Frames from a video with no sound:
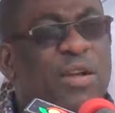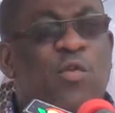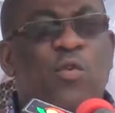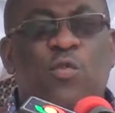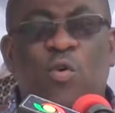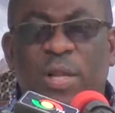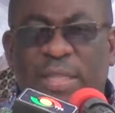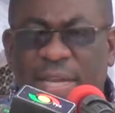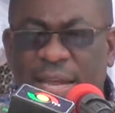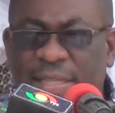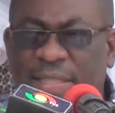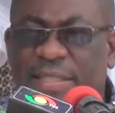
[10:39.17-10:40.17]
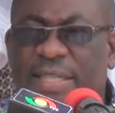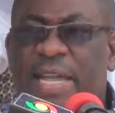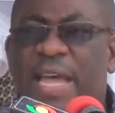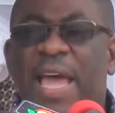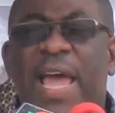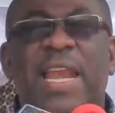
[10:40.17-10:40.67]
good content,
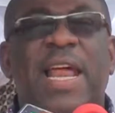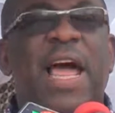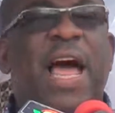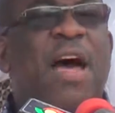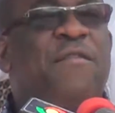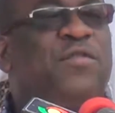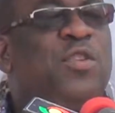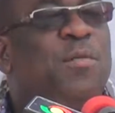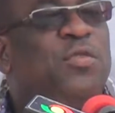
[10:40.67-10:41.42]
and have some